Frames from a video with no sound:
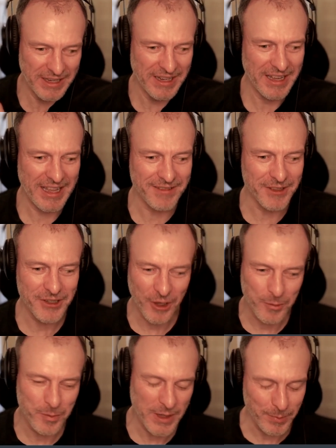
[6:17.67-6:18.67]
even
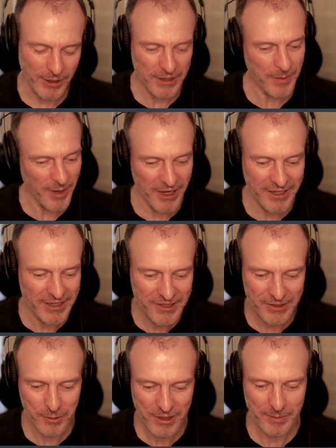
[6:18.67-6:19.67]
so, people in the market
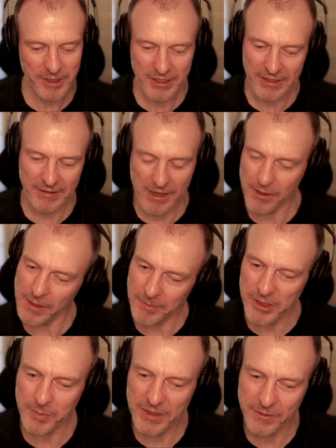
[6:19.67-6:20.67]
still seem to think, oh, that
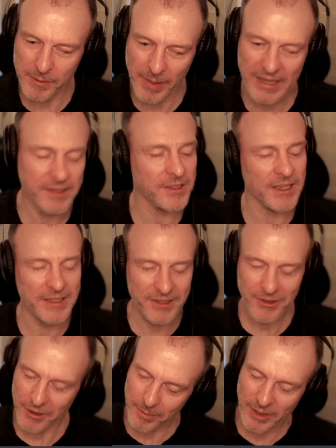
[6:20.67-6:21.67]
must be for banks then. It's
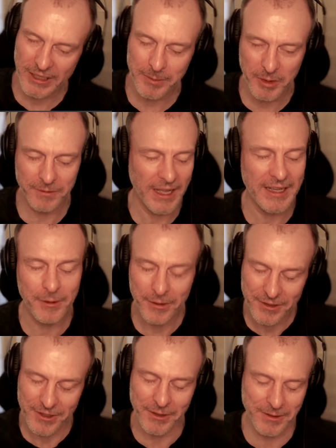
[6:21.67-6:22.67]
not applicable for health.
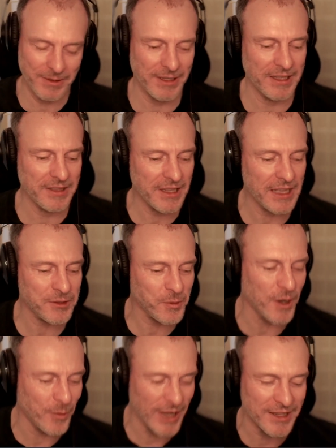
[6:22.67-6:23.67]
So that's
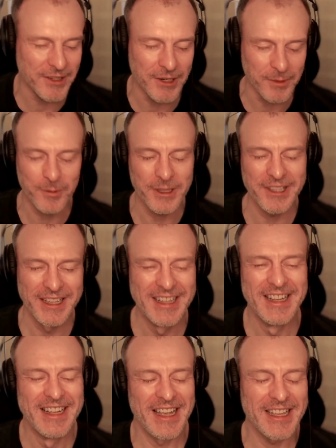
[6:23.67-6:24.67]
why we ended up with
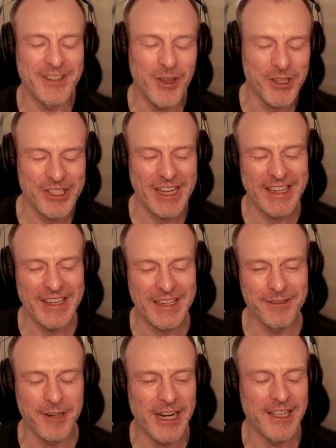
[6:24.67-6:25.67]
it not standing
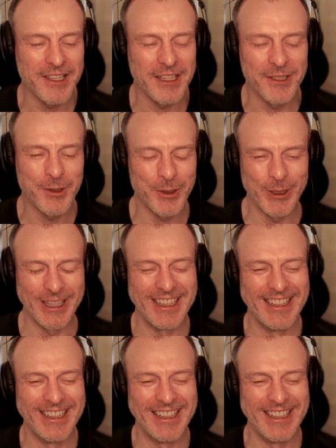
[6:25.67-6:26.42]
for anything at all.